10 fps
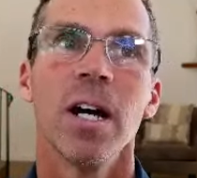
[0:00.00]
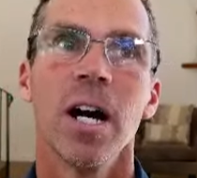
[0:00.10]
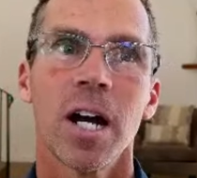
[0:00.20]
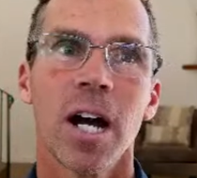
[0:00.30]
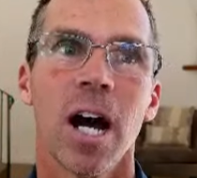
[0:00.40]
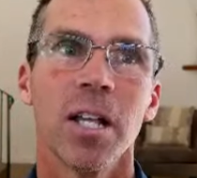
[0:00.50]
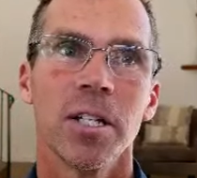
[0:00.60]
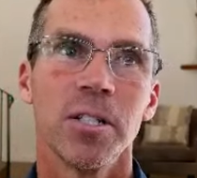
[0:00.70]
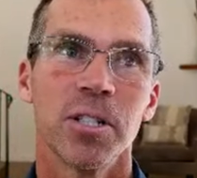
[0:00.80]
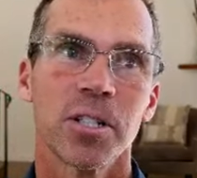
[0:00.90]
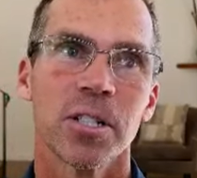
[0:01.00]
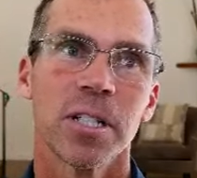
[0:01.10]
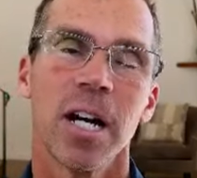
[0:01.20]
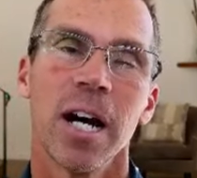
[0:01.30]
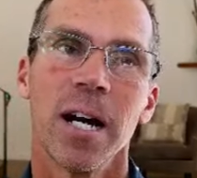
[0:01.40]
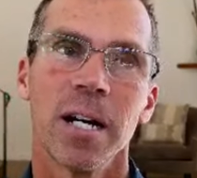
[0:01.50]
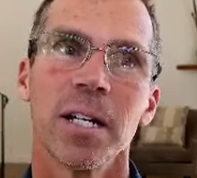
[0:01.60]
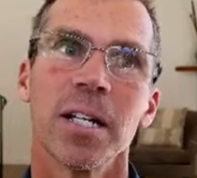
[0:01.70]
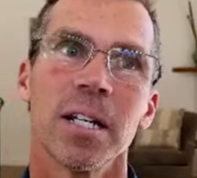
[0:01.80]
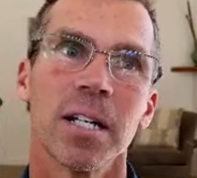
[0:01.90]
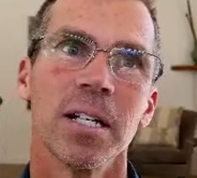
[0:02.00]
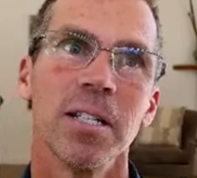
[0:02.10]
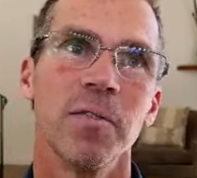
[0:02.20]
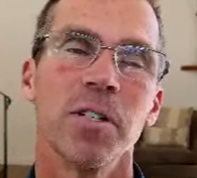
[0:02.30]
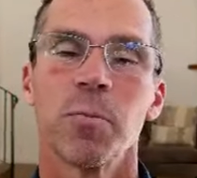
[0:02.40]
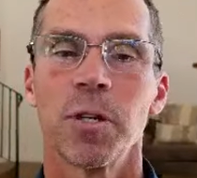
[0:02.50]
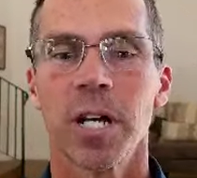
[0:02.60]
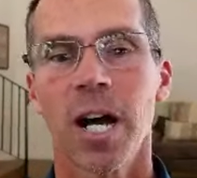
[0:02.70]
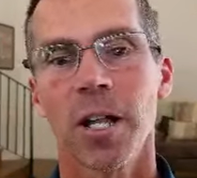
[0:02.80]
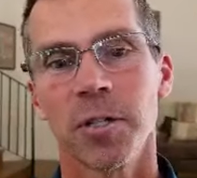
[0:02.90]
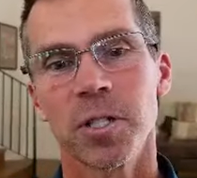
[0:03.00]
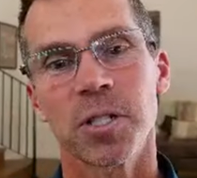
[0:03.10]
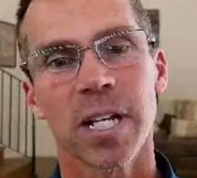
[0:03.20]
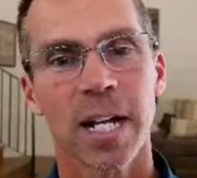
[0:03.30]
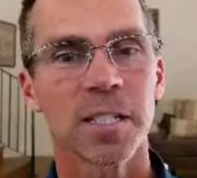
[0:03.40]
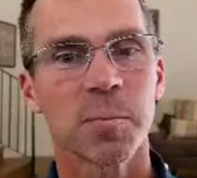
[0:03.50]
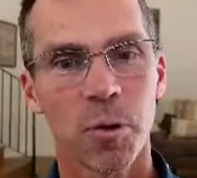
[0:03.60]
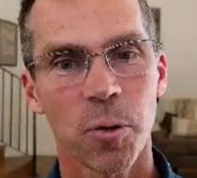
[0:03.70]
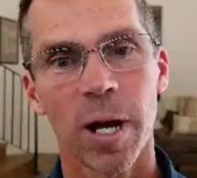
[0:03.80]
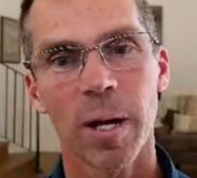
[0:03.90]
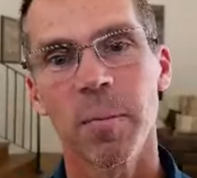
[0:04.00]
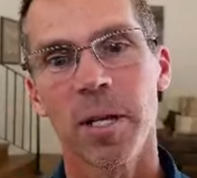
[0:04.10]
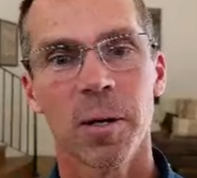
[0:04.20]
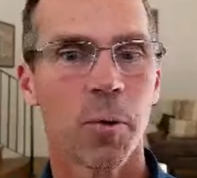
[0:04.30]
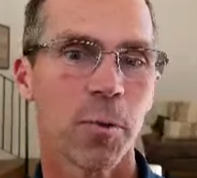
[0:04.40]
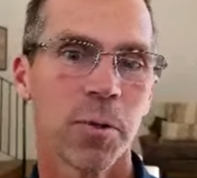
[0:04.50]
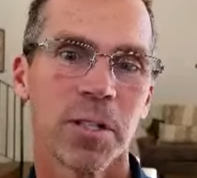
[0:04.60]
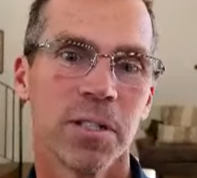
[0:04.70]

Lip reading: college, a Division I college tennis program, and I work with